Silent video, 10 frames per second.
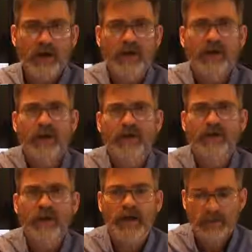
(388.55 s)

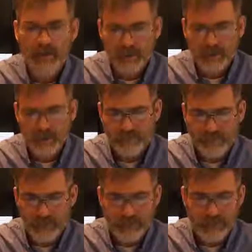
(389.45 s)
article up earlier that
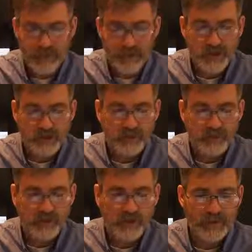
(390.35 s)
I should have
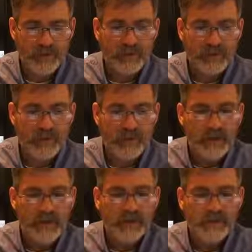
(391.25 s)
brought up there.
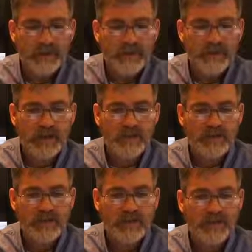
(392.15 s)
But
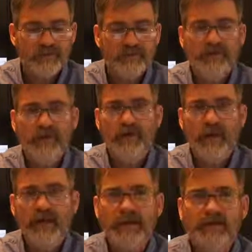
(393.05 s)
there is in
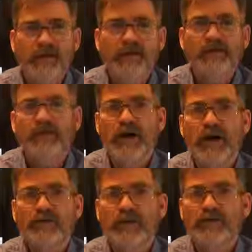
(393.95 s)
Ukrainian news,
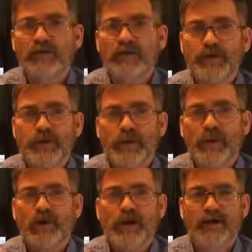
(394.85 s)
Petro
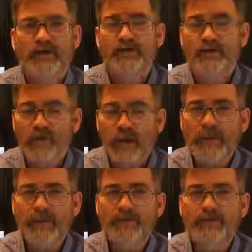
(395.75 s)
Poroshenko has
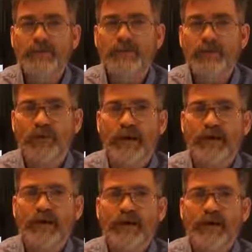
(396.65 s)
promised to
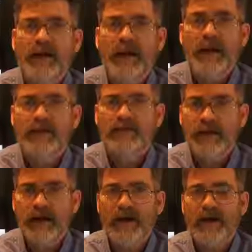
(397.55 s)
bring a
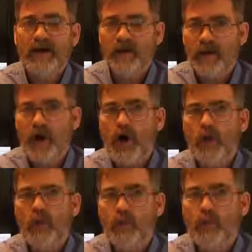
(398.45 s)
very long
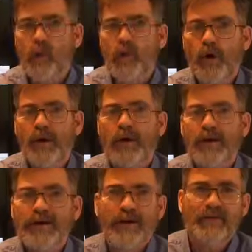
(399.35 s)
war
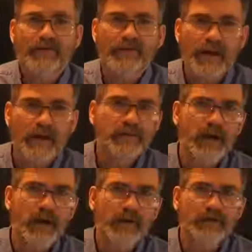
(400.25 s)
against
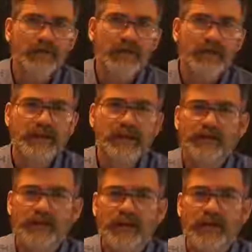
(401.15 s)
Donbass, the
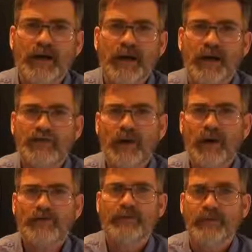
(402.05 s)
eastern
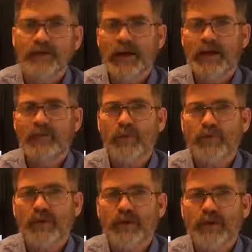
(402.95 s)
part of Ukraine where
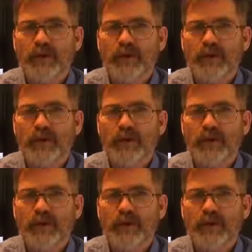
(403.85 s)
the